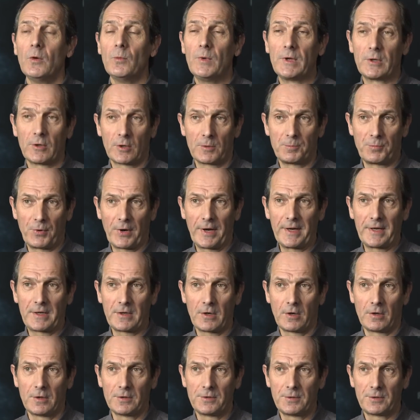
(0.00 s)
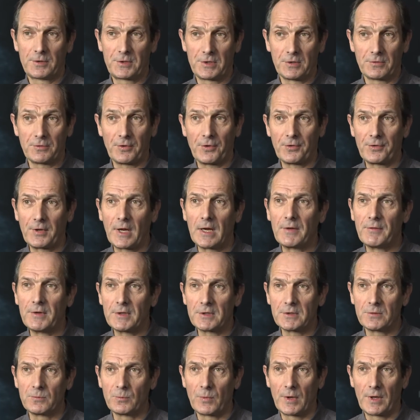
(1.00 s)
We got a break on children's
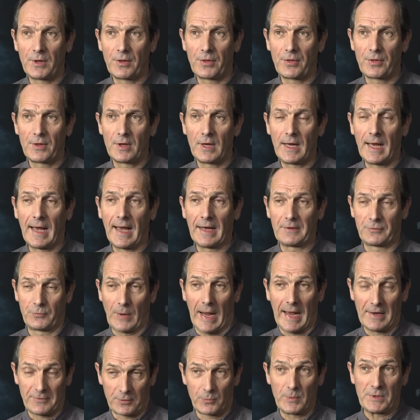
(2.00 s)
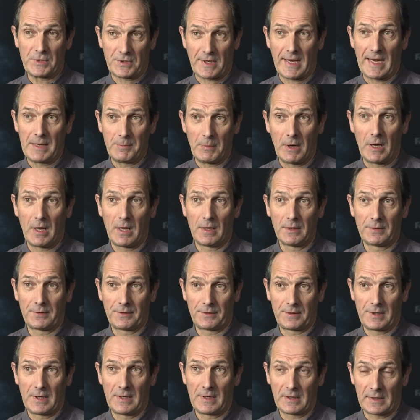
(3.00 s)
television, with out of which came our
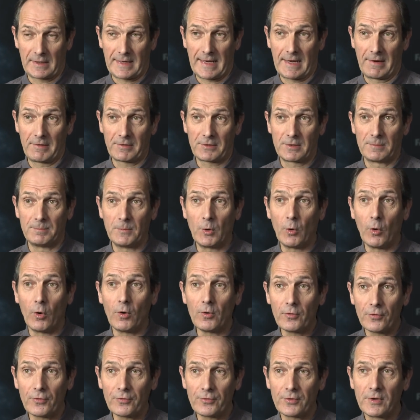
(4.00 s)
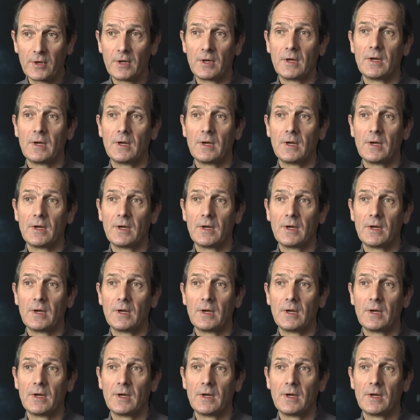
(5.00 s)
dear little character Morph,